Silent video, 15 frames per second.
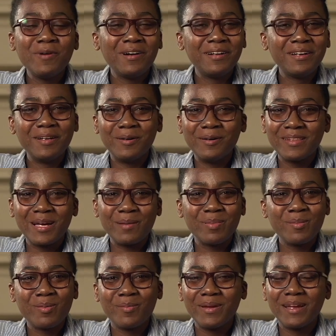We all know that
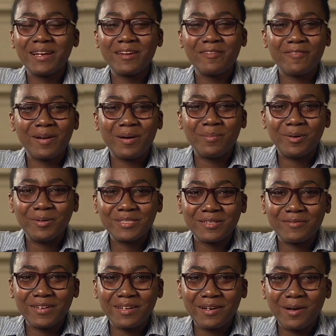people make different amounts
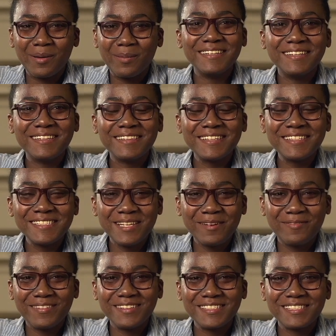of income. This
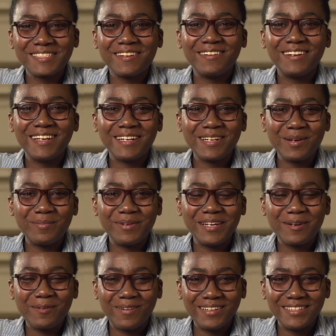difference is called income
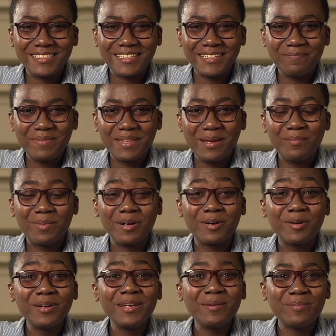inequality. But
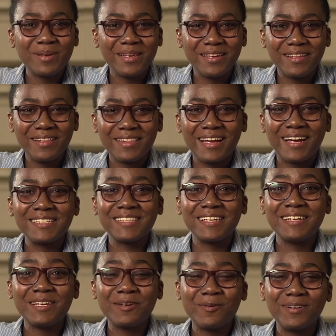could it be that as
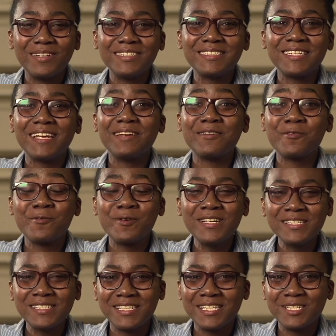inequality
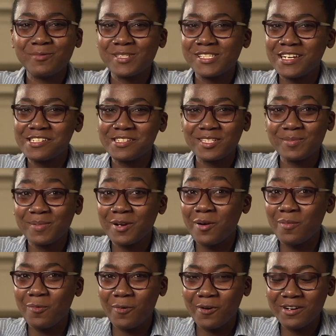increases, recessions
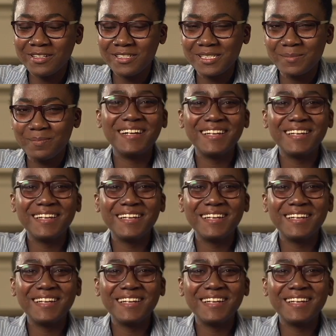become worse?